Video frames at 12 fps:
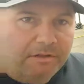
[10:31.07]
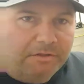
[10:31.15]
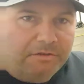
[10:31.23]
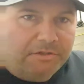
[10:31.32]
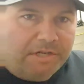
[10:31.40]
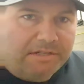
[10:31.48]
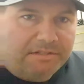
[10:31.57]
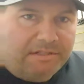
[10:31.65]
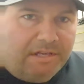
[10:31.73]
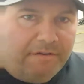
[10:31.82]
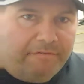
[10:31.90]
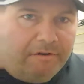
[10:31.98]

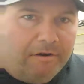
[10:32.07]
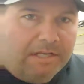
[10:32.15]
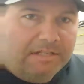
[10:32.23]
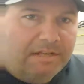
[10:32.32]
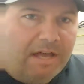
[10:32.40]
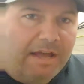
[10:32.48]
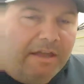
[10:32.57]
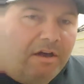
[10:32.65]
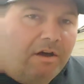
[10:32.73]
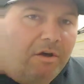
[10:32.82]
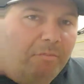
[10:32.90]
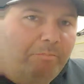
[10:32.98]
92JZ FRS I
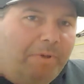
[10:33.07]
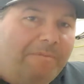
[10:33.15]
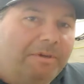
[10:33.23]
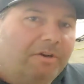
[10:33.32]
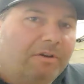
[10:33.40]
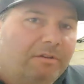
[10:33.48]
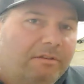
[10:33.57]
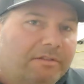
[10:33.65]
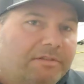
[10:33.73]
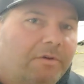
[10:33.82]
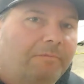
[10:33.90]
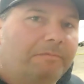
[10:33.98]
call Baby Girl
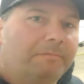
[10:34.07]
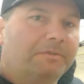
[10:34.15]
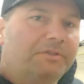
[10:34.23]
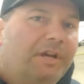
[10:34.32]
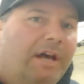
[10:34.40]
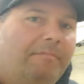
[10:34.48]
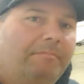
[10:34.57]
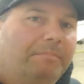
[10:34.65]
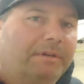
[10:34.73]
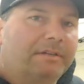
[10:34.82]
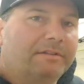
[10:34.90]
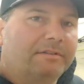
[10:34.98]
is home from the shop
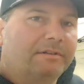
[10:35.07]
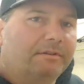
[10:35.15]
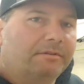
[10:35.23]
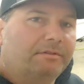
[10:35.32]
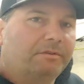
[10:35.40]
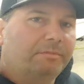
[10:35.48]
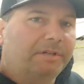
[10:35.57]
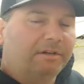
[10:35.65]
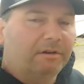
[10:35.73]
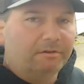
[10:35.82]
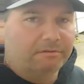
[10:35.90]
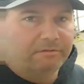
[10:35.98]
because there's so many
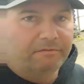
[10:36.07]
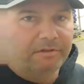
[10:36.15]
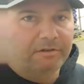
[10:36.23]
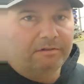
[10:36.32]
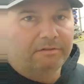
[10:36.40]
cars over there.